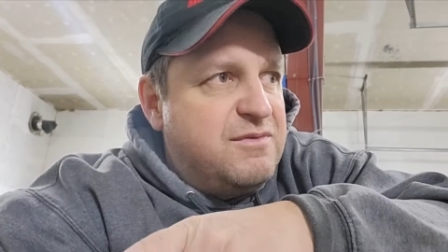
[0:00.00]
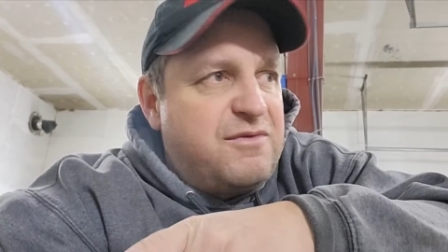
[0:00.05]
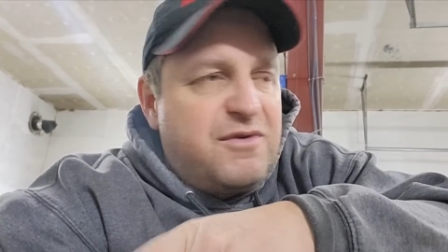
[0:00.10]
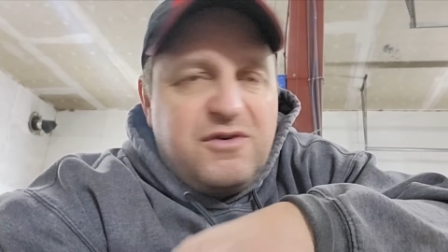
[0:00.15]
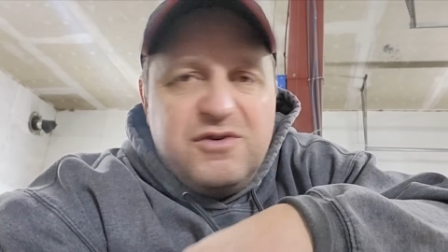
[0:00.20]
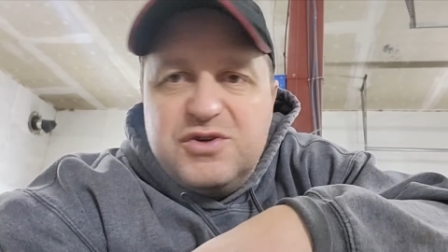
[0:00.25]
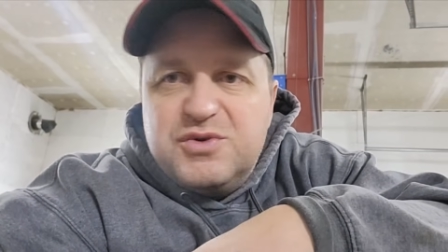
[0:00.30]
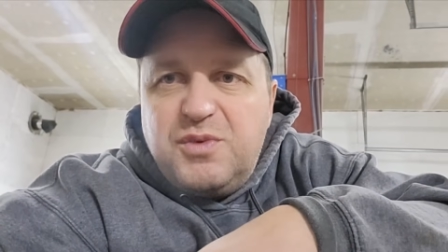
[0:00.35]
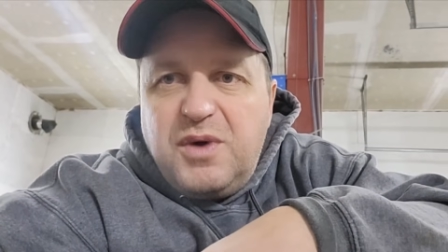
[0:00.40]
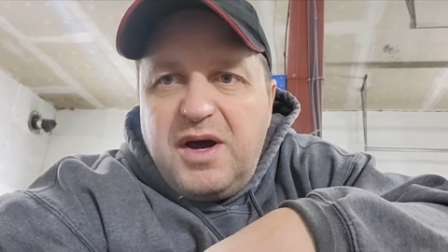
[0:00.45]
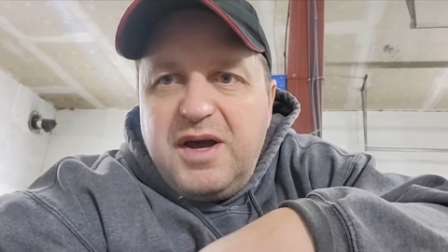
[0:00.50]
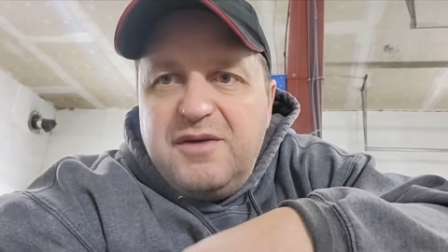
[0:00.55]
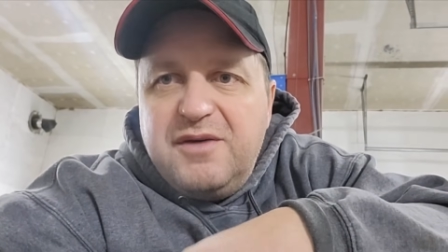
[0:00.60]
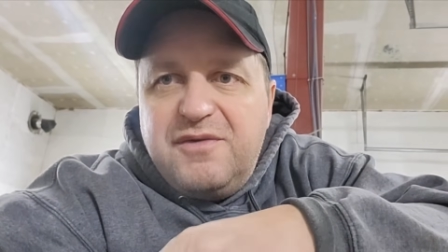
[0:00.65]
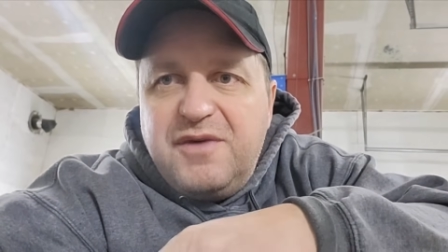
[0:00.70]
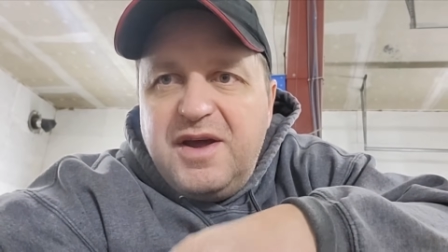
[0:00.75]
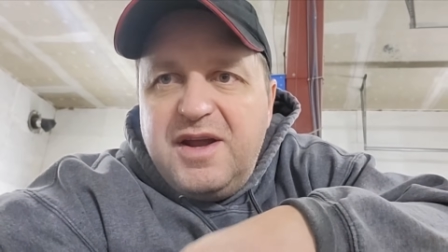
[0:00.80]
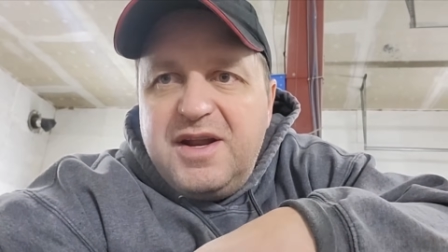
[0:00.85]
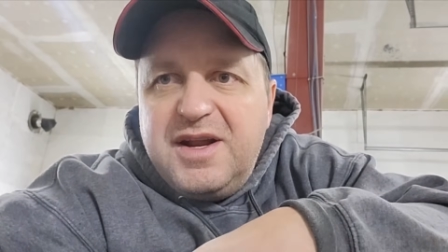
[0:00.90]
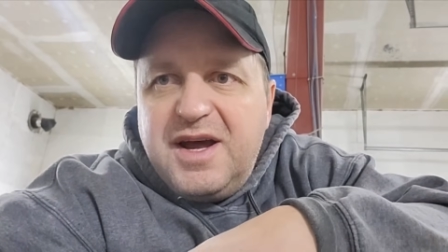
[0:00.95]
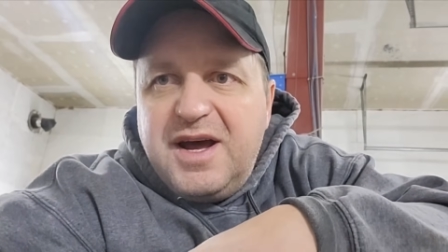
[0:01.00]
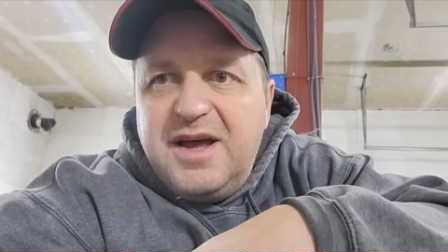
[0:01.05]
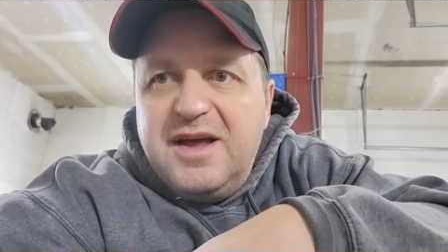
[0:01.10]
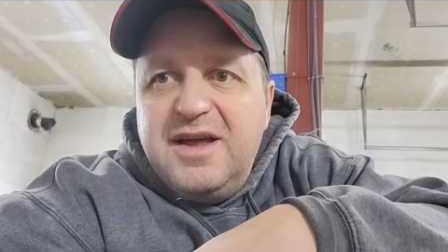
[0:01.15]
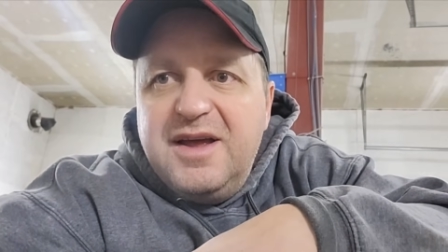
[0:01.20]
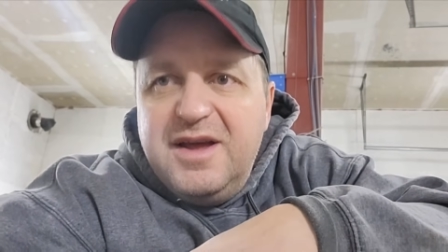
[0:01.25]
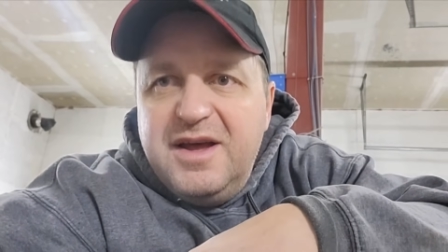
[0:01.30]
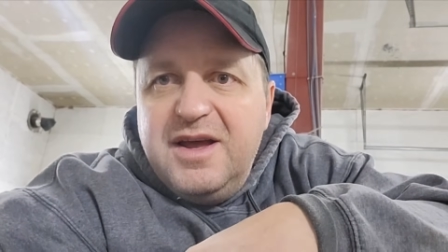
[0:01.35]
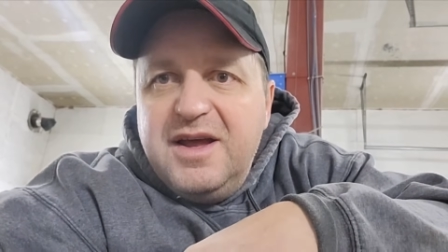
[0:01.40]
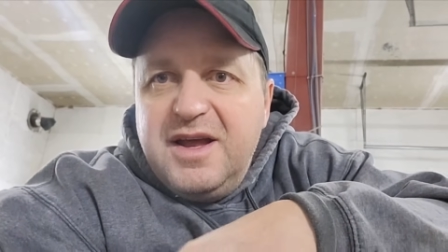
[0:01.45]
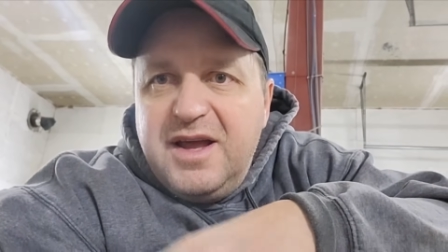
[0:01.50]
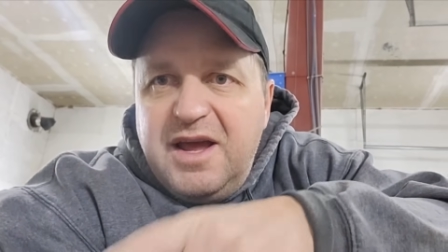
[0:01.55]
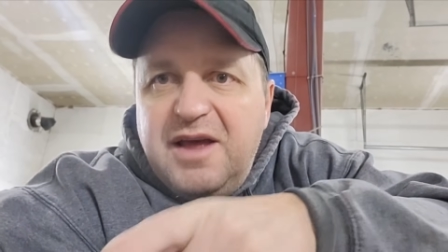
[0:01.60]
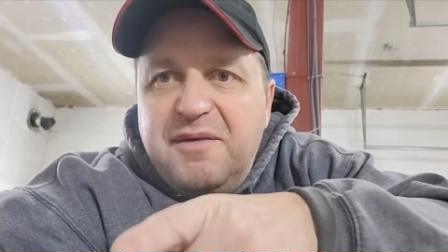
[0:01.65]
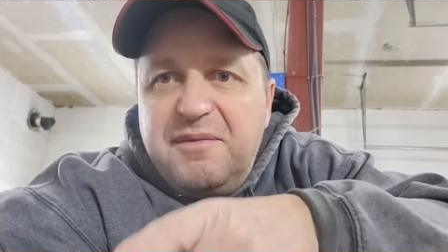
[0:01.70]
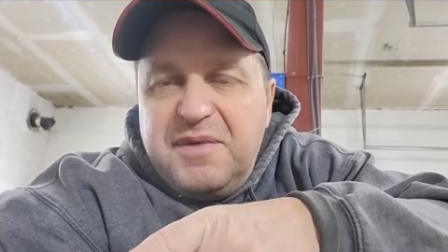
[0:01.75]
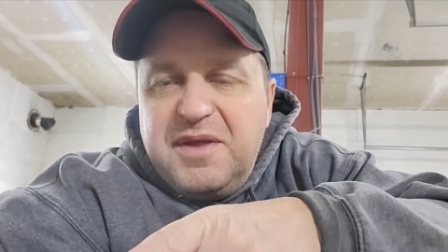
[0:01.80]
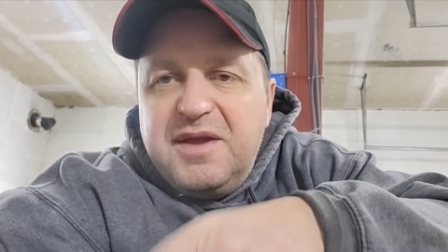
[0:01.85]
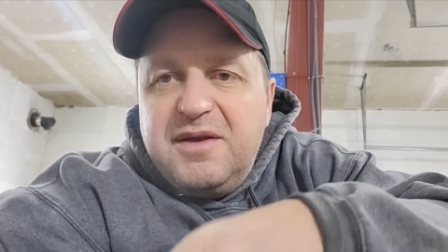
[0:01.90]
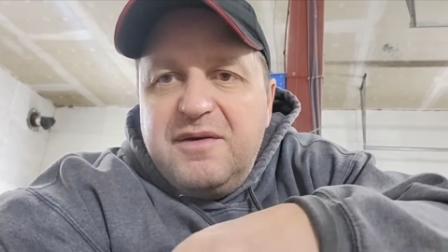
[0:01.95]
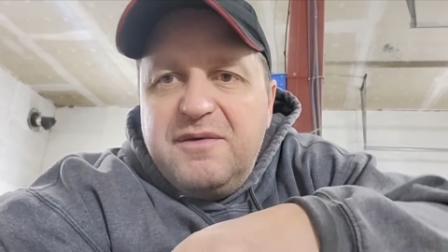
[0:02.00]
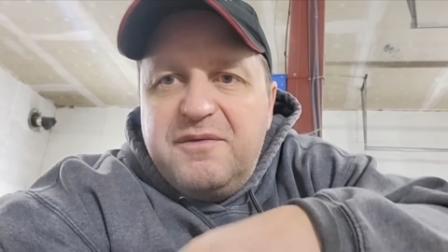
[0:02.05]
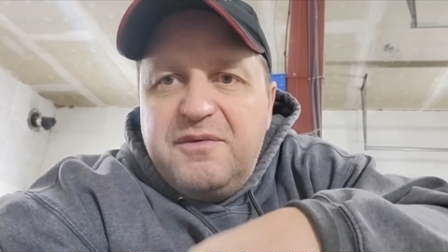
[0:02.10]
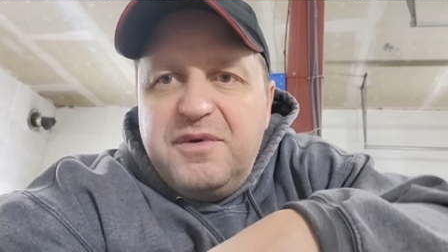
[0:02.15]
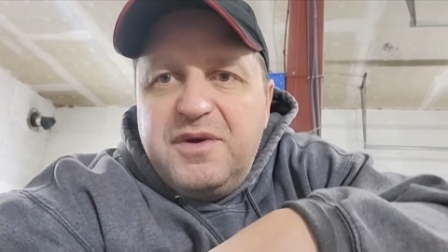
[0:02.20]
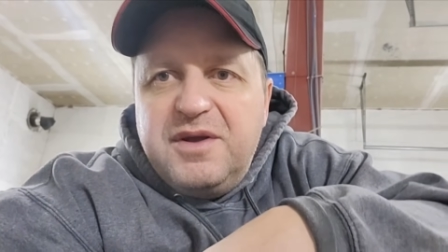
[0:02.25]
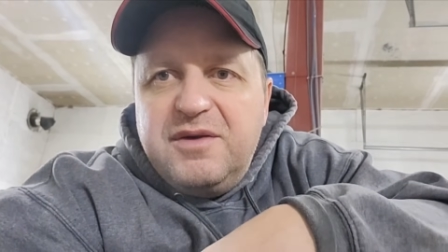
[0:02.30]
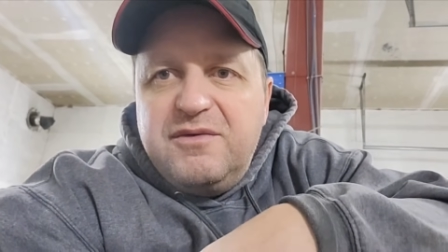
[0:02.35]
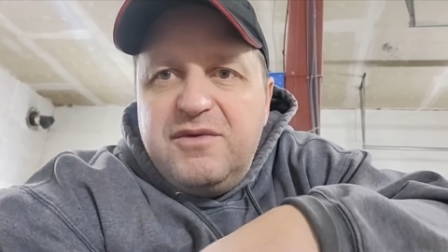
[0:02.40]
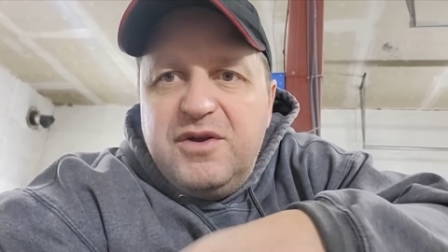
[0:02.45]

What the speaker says: for his wife. And if we,